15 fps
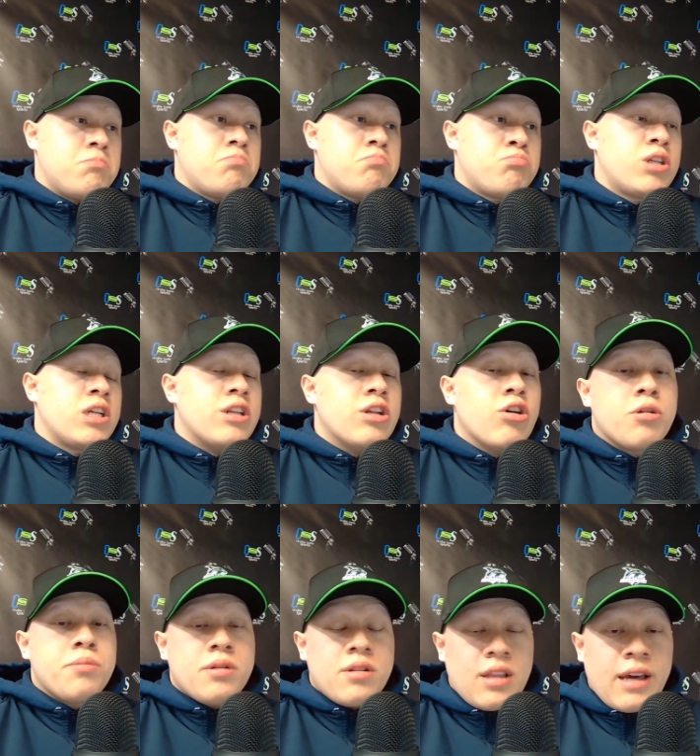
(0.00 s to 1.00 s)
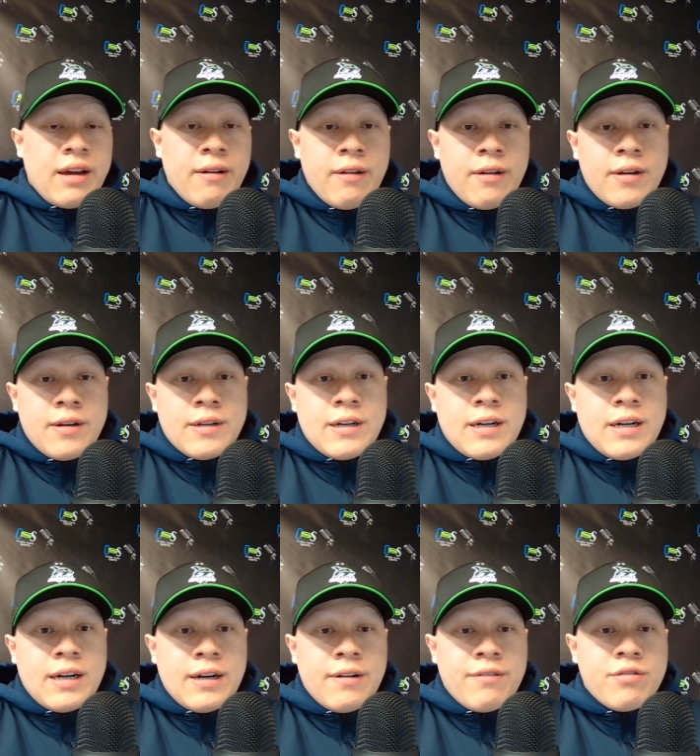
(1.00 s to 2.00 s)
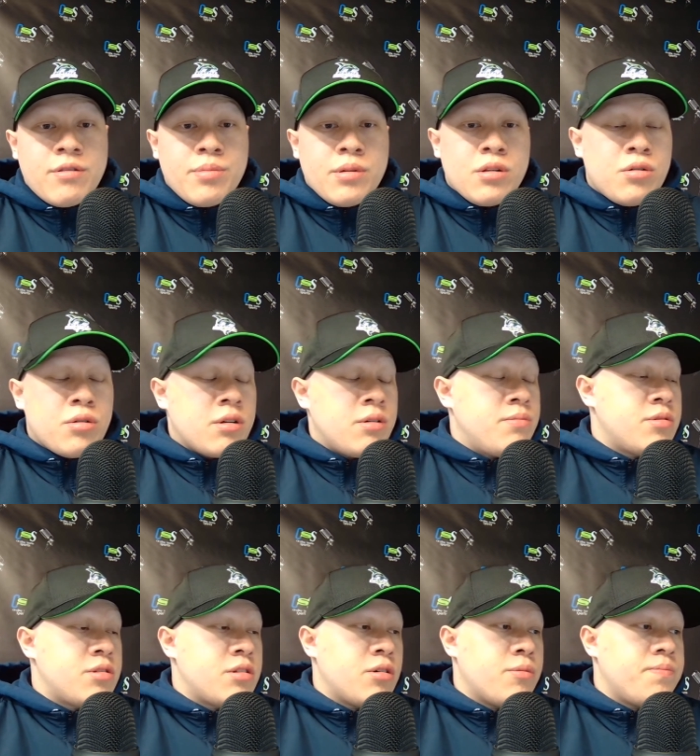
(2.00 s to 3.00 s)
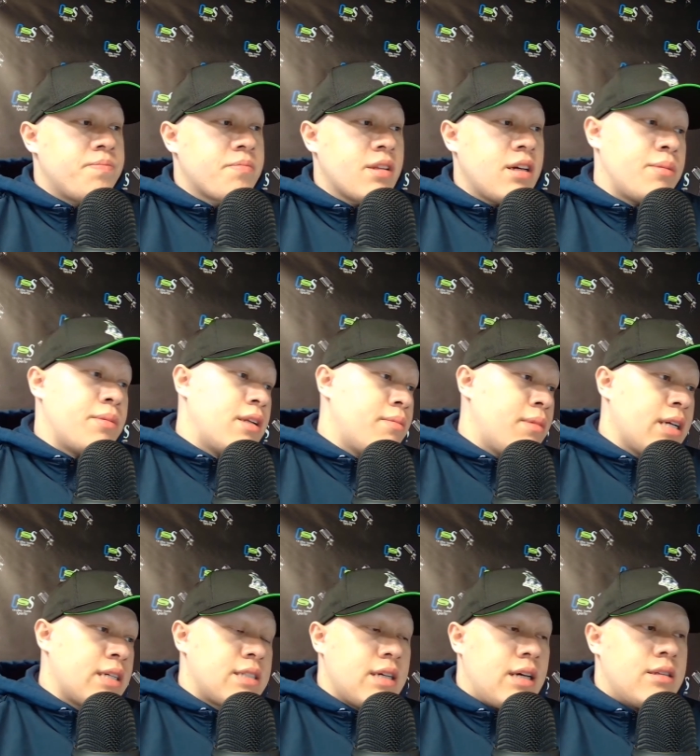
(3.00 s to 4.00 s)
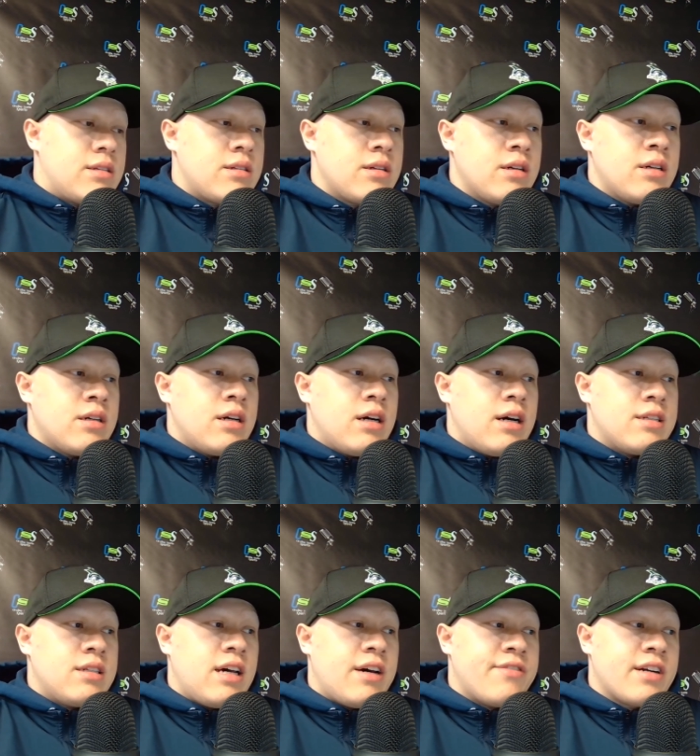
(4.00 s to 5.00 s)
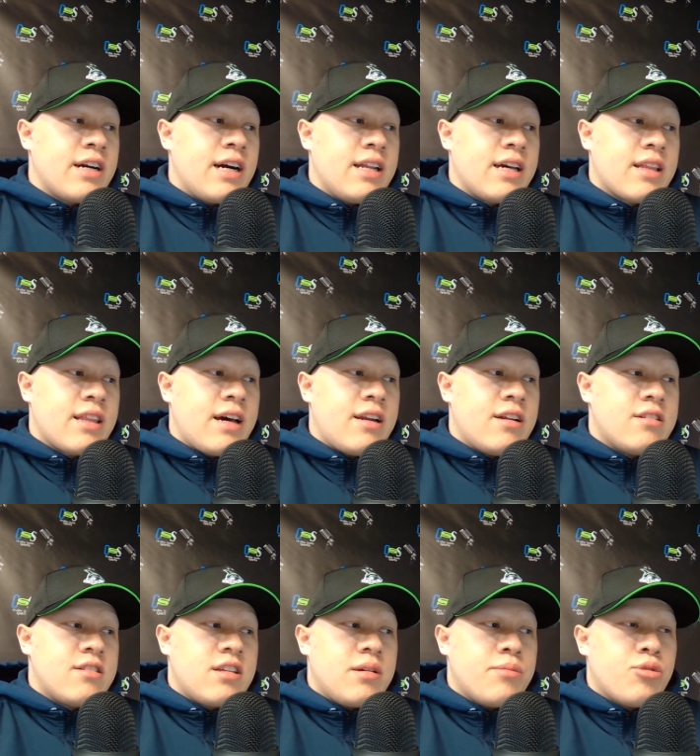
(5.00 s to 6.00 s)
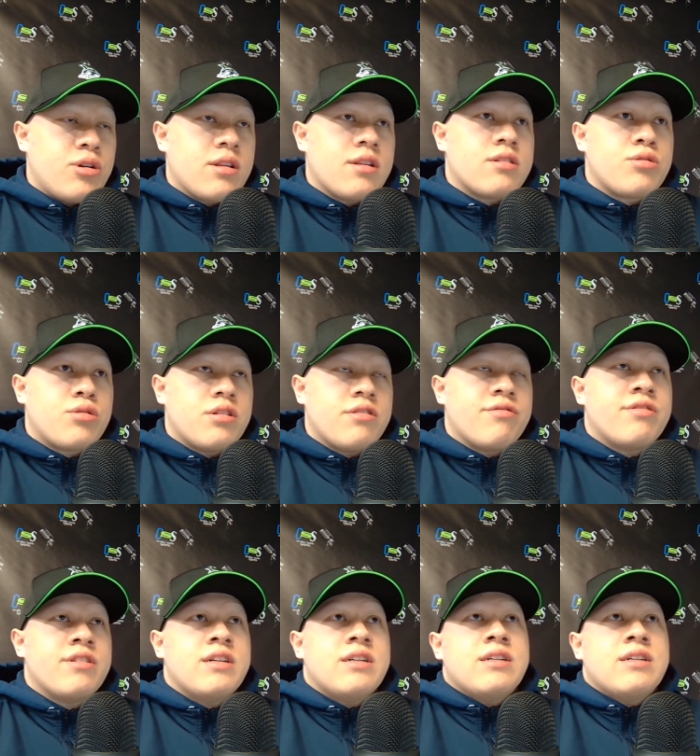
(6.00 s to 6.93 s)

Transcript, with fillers: pretty notable thing uh, for Bellore. So I mean, it makes sense uh, to have a guy like that on the team. One of the sort of,